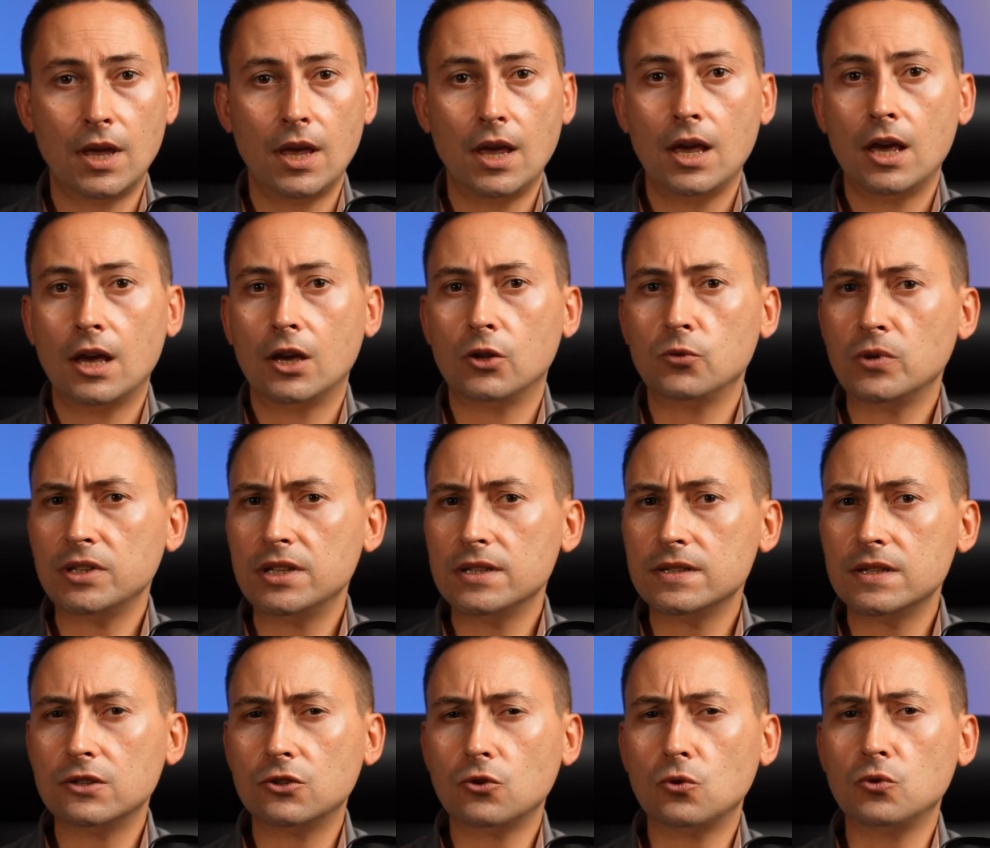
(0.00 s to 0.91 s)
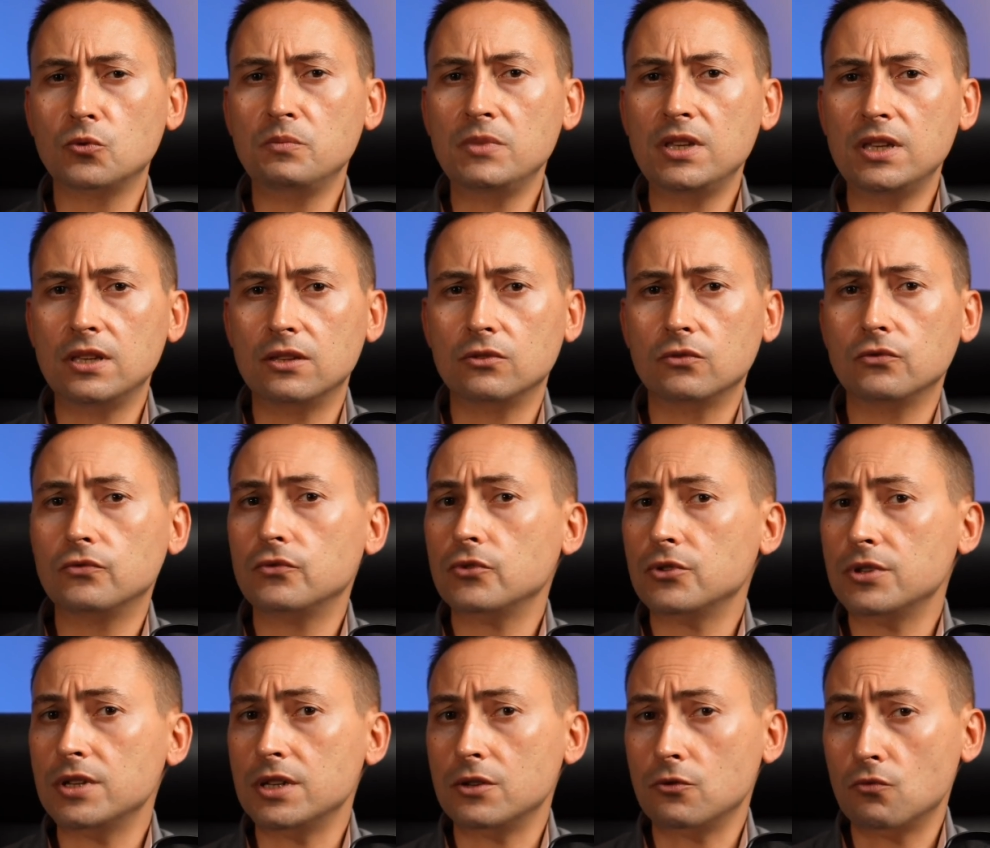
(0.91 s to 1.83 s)
And what does it all mean for
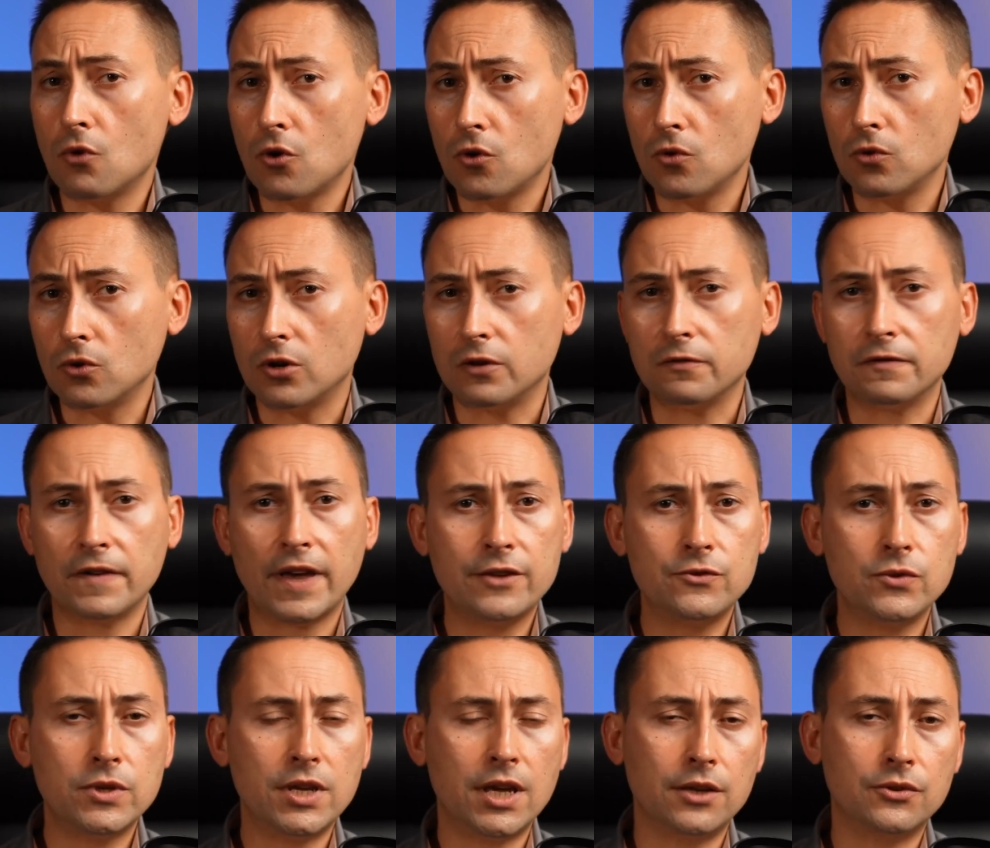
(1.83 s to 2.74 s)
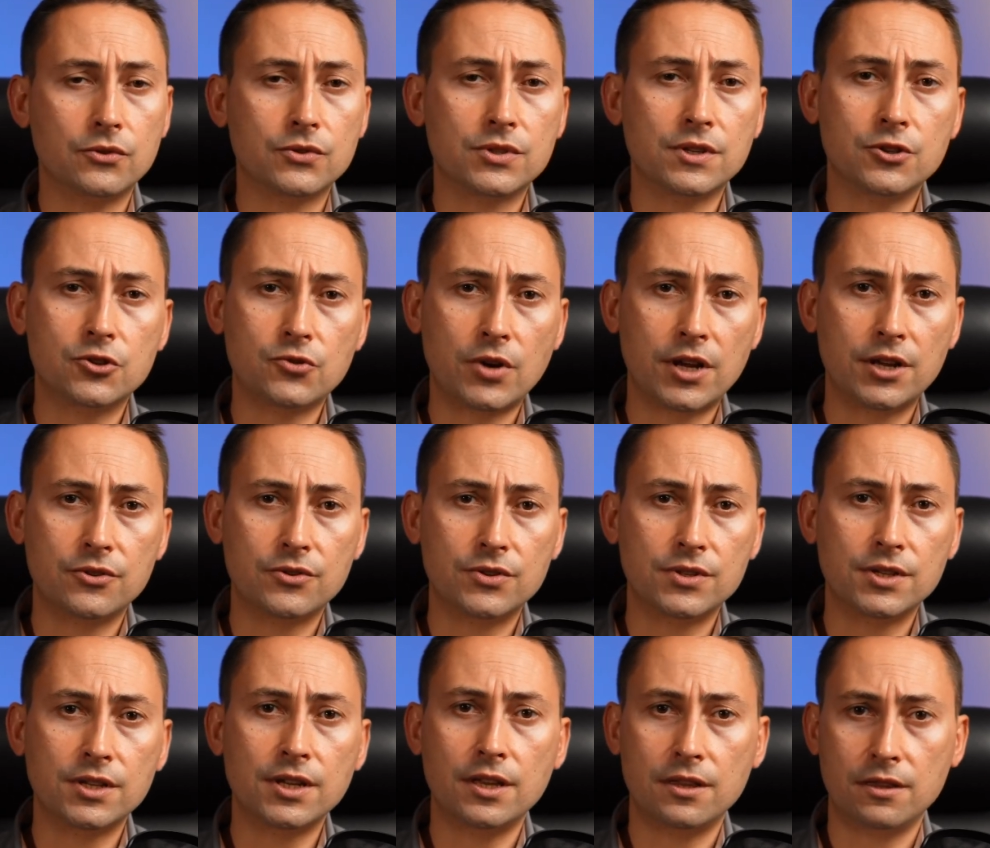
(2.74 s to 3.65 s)
the role of educators and
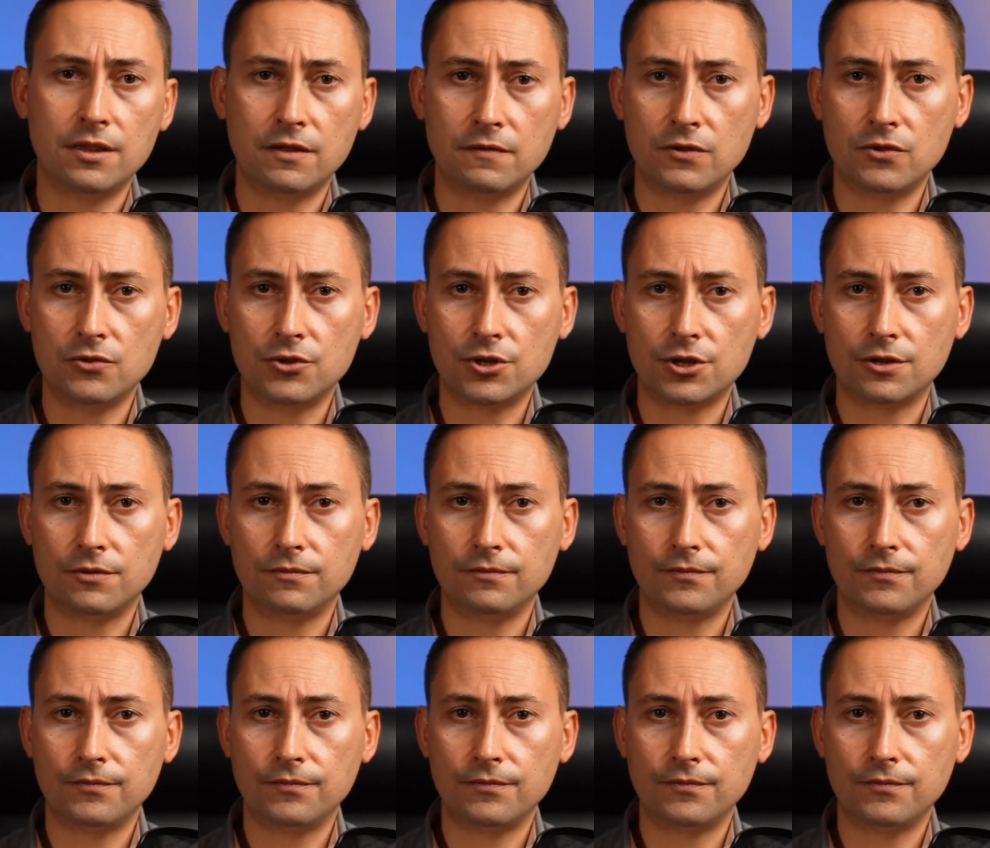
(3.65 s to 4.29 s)
trainers in the future?